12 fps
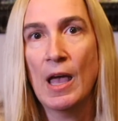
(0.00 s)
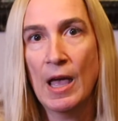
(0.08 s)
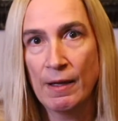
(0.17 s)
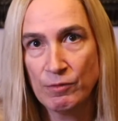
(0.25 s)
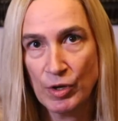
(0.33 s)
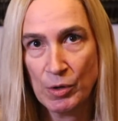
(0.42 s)

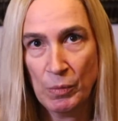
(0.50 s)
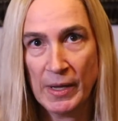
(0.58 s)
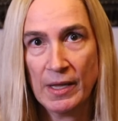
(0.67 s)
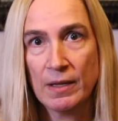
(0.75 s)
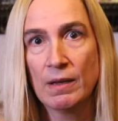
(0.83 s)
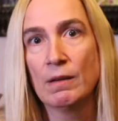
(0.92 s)
every
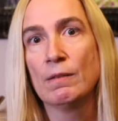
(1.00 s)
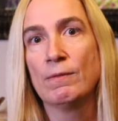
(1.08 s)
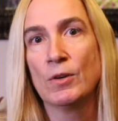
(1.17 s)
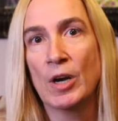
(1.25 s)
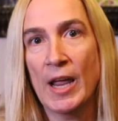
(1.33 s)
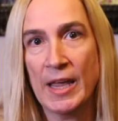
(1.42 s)
week,
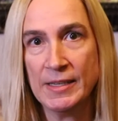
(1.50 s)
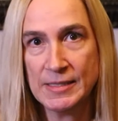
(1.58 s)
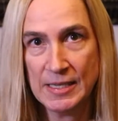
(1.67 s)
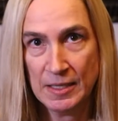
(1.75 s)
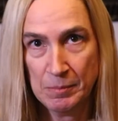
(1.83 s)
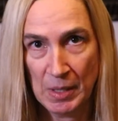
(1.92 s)
for
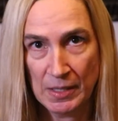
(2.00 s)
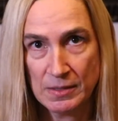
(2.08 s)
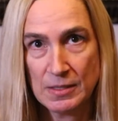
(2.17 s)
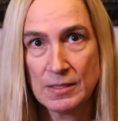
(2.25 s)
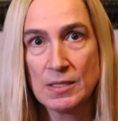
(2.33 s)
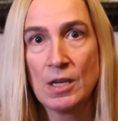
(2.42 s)
18
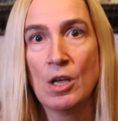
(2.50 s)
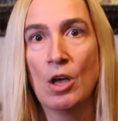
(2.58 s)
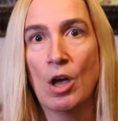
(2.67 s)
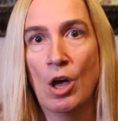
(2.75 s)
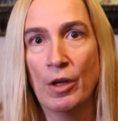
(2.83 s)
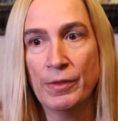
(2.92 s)
months
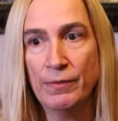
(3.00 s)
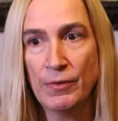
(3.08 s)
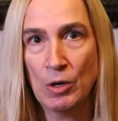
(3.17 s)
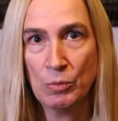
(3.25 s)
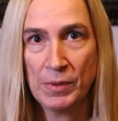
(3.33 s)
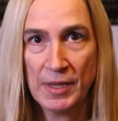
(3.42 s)
on the
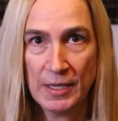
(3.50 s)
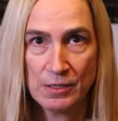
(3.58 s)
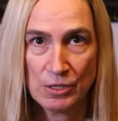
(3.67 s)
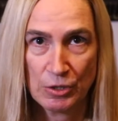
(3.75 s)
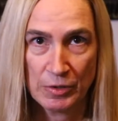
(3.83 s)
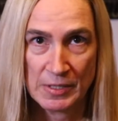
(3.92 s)
phone with the
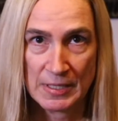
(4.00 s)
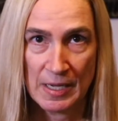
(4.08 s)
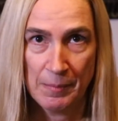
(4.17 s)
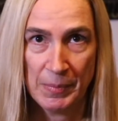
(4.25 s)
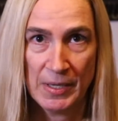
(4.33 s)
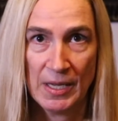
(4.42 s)
insurance
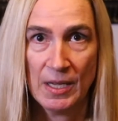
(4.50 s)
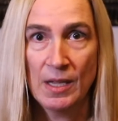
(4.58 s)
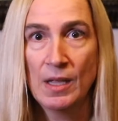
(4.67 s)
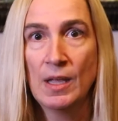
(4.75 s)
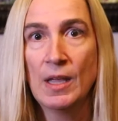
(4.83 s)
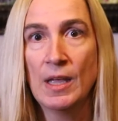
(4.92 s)
company
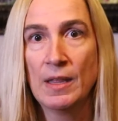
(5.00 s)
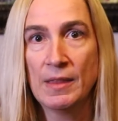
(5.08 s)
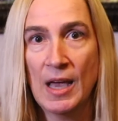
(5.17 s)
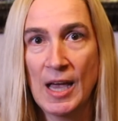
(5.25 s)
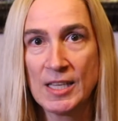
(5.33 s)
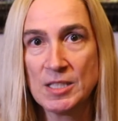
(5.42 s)
in
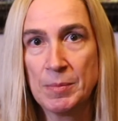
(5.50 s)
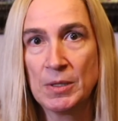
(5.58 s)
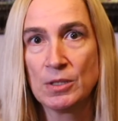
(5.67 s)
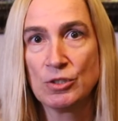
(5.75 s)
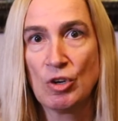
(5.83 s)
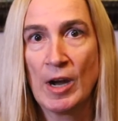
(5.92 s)
the
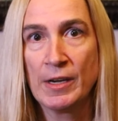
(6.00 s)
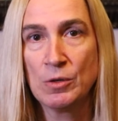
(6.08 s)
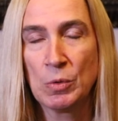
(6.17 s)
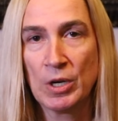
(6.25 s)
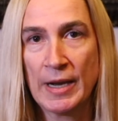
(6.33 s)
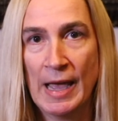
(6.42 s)
hospital, trying to
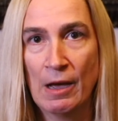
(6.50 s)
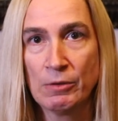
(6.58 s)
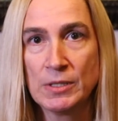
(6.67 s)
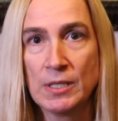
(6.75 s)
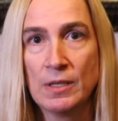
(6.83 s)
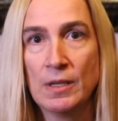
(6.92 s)
work
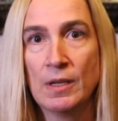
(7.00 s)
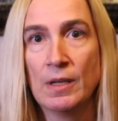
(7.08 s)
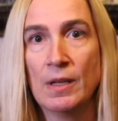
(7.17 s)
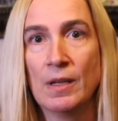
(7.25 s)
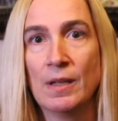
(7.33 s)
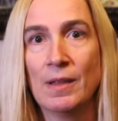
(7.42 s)
out
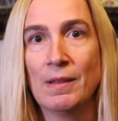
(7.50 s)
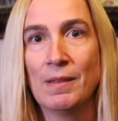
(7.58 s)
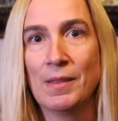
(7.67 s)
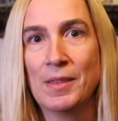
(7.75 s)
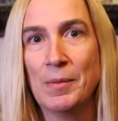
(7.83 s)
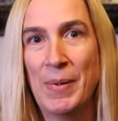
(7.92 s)

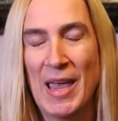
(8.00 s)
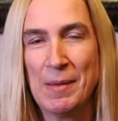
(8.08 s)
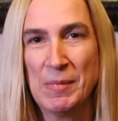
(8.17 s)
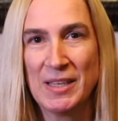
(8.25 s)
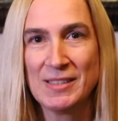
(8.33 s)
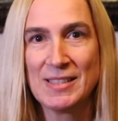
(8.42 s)
the
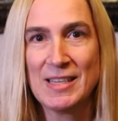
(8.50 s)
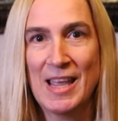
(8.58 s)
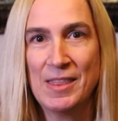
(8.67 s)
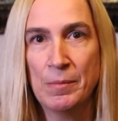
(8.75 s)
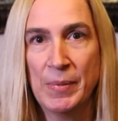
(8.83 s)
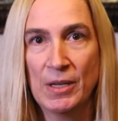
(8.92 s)
payments
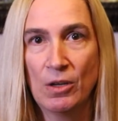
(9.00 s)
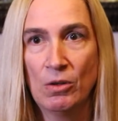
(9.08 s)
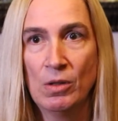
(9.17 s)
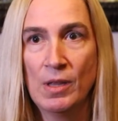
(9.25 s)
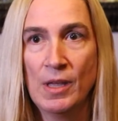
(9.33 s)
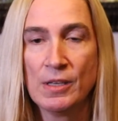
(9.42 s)
and the
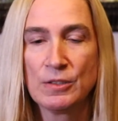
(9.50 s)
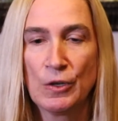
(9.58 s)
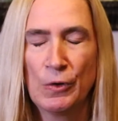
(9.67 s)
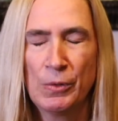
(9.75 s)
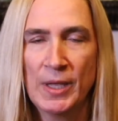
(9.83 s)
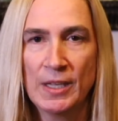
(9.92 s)
bill.
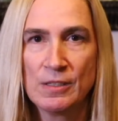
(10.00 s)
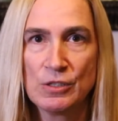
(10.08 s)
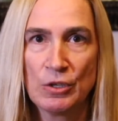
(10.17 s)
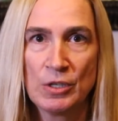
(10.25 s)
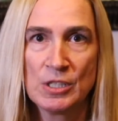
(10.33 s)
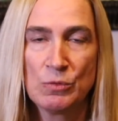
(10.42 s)
So the
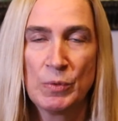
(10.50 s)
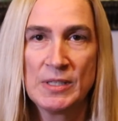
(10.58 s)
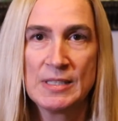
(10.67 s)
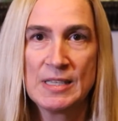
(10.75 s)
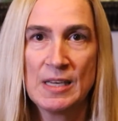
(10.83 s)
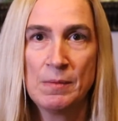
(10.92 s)
insurance
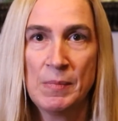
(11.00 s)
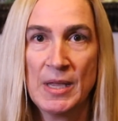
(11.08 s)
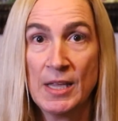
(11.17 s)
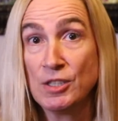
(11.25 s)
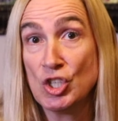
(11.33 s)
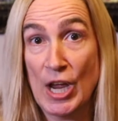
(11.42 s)
would send
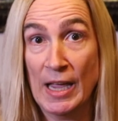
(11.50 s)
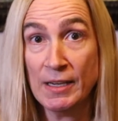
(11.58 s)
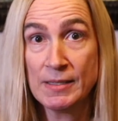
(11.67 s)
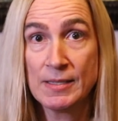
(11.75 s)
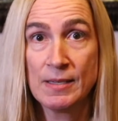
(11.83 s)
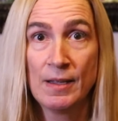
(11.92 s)
me
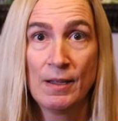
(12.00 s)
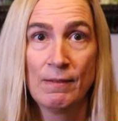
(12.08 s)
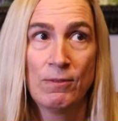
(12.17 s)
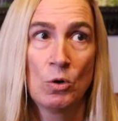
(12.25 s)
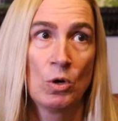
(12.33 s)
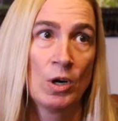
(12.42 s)
checks
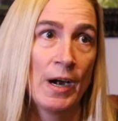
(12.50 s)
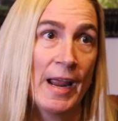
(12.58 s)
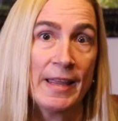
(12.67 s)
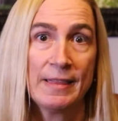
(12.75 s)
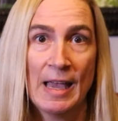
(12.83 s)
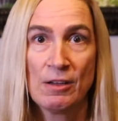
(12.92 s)
for
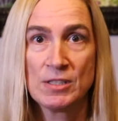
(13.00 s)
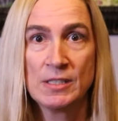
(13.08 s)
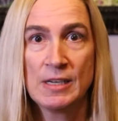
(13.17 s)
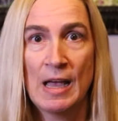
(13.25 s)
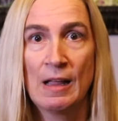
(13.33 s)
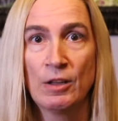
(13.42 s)

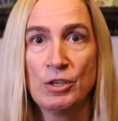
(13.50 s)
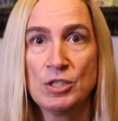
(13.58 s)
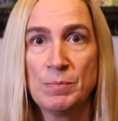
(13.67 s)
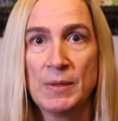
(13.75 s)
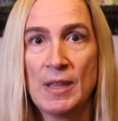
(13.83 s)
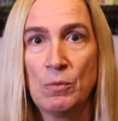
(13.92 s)

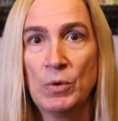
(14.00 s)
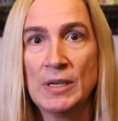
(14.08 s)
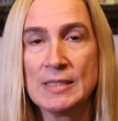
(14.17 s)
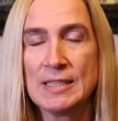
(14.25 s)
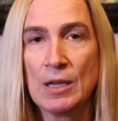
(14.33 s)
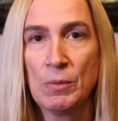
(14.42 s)
$8,000, but they
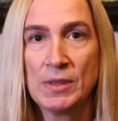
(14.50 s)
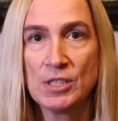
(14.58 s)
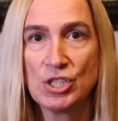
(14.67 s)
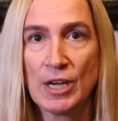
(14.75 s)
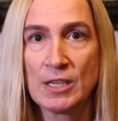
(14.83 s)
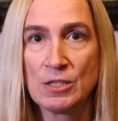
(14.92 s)
wouldn't say what the
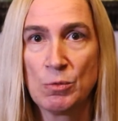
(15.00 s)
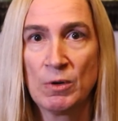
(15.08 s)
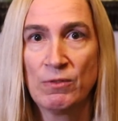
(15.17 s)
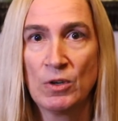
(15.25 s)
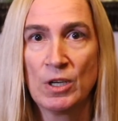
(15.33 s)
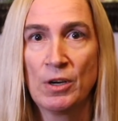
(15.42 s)
checks
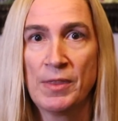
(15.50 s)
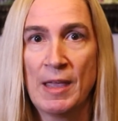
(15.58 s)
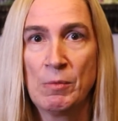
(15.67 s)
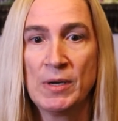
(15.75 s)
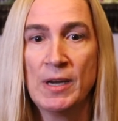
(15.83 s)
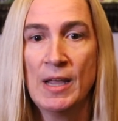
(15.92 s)
were for.
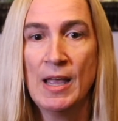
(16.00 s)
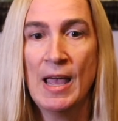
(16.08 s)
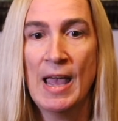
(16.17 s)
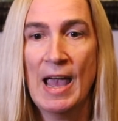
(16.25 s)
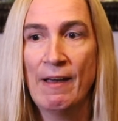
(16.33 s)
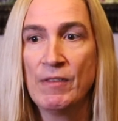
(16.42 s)
They would
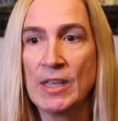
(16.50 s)
have